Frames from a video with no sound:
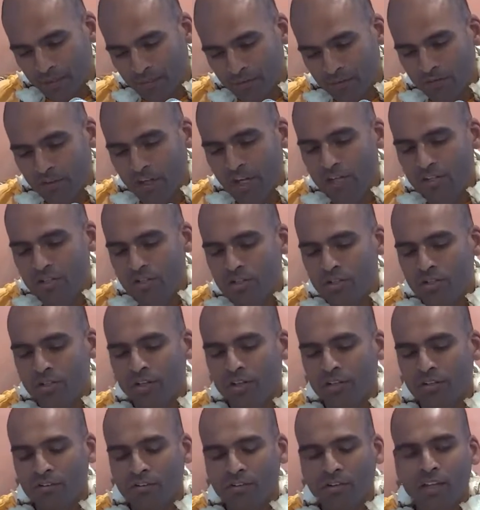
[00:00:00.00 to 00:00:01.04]

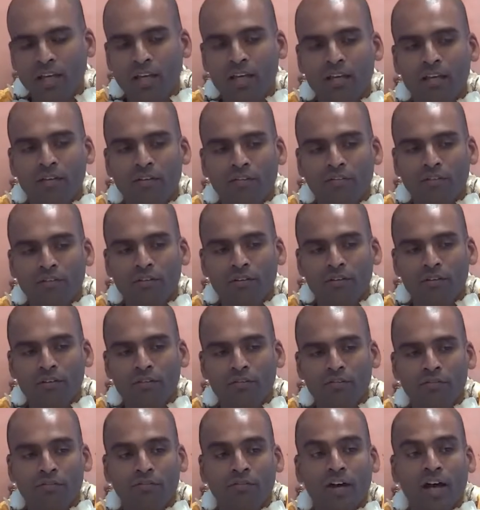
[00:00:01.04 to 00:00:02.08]
Vaishyas, they
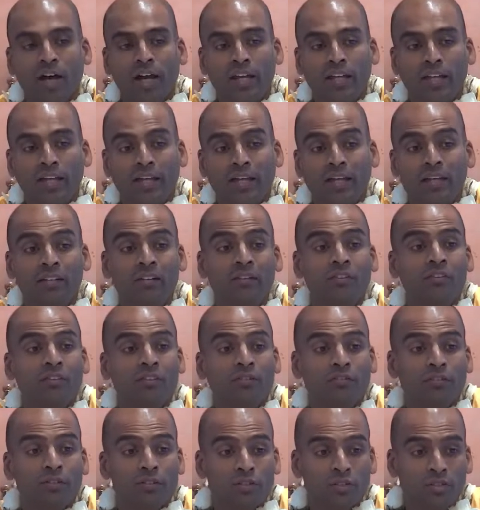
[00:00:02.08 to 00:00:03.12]
fight
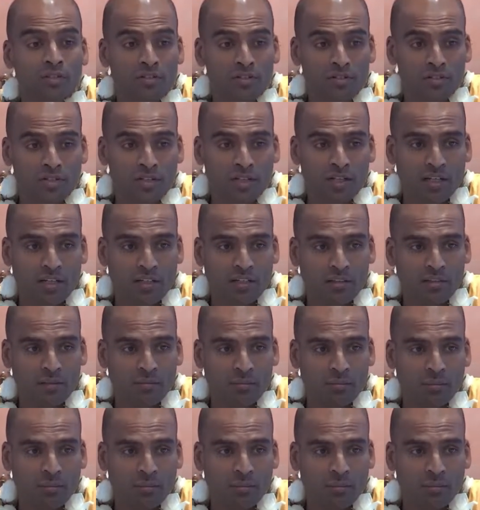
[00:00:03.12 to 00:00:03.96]
insufficiency